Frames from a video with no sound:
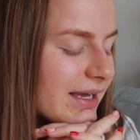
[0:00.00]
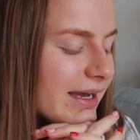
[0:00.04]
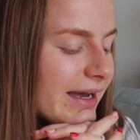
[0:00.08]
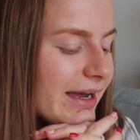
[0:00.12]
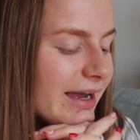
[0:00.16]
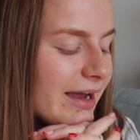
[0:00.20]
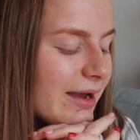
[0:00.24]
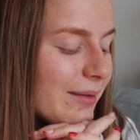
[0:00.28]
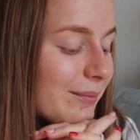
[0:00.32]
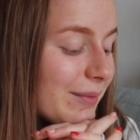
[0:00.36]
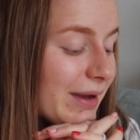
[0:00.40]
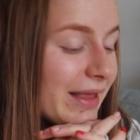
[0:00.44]

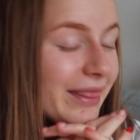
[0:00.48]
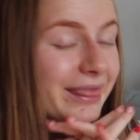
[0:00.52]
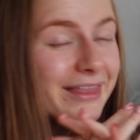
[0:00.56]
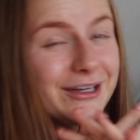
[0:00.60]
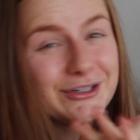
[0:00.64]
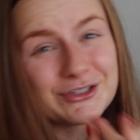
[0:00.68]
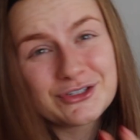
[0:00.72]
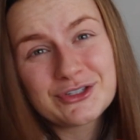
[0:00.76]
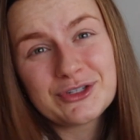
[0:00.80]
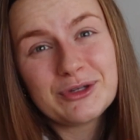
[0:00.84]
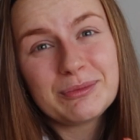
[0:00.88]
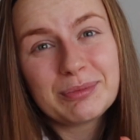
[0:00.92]
And
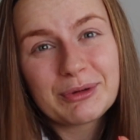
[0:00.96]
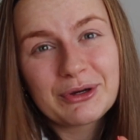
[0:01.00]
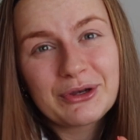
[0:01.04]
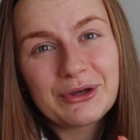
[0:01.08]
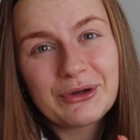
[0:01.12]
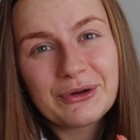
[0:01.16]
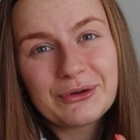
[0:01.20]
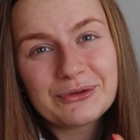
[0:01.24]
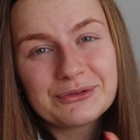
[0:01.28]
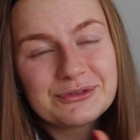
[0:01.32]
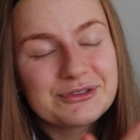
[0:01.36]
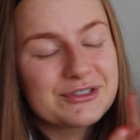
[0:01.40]
they're super
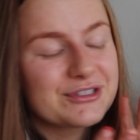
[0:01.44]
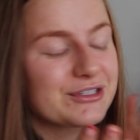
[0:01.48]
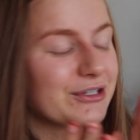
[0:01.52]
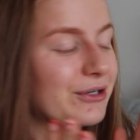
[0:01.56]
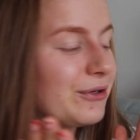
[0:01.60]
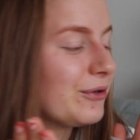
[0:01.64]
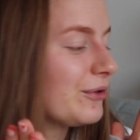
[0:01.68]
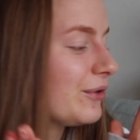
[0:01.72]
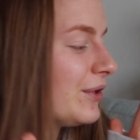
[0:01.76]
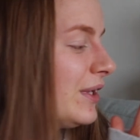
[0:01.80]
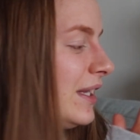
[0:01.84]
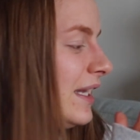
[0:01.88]
cool.
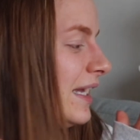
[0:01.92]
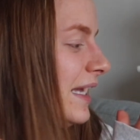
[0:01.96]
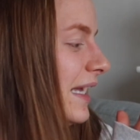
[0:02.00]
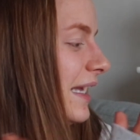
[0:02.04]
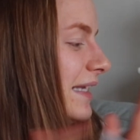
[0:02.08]
So